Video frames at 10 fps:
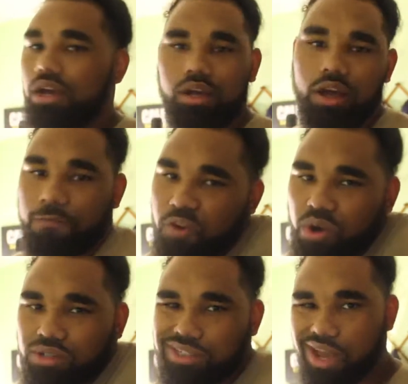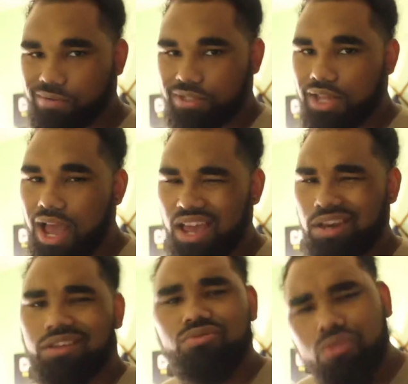of course I was lying,
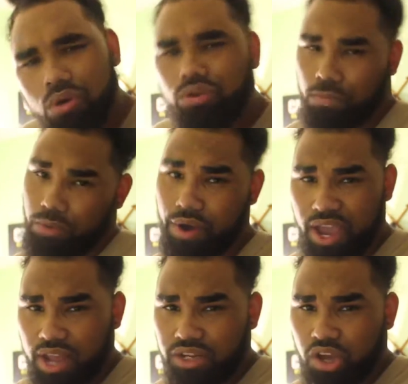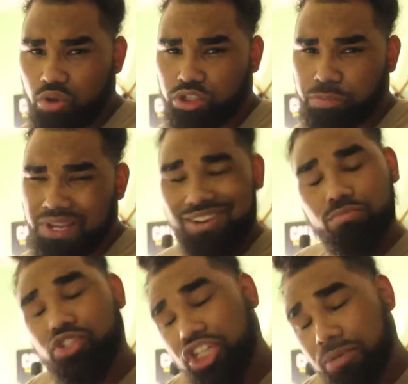and you know your boy had to go spin
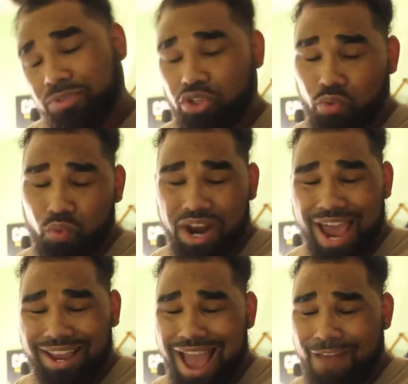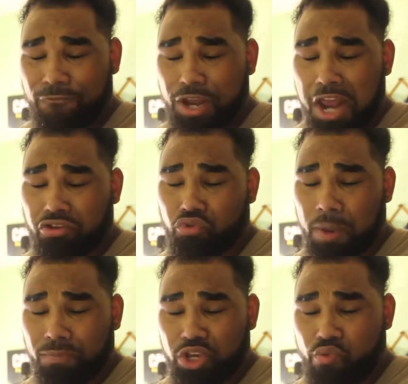them chips on what I got for that
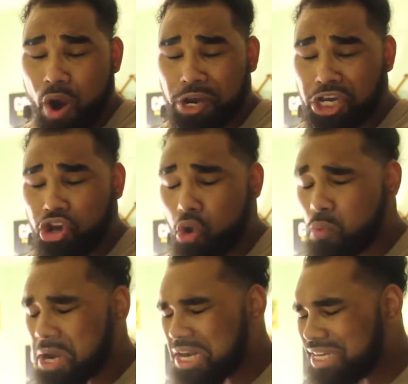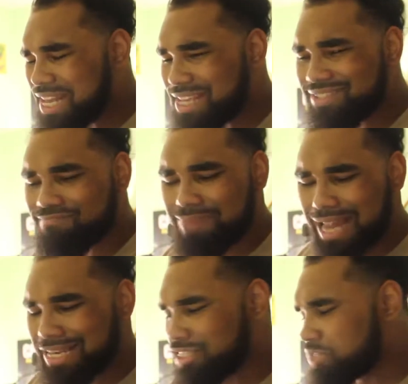grip. You already know what it is. I'm
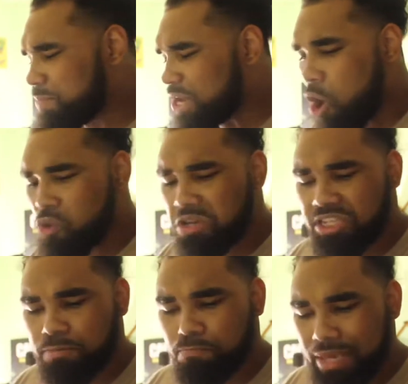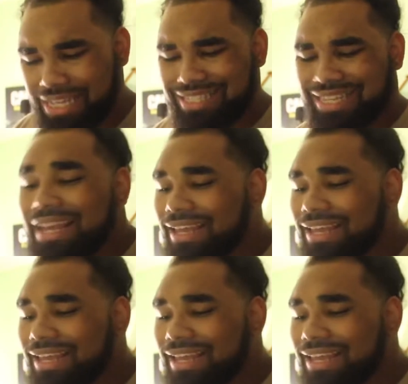about to spit on this bit.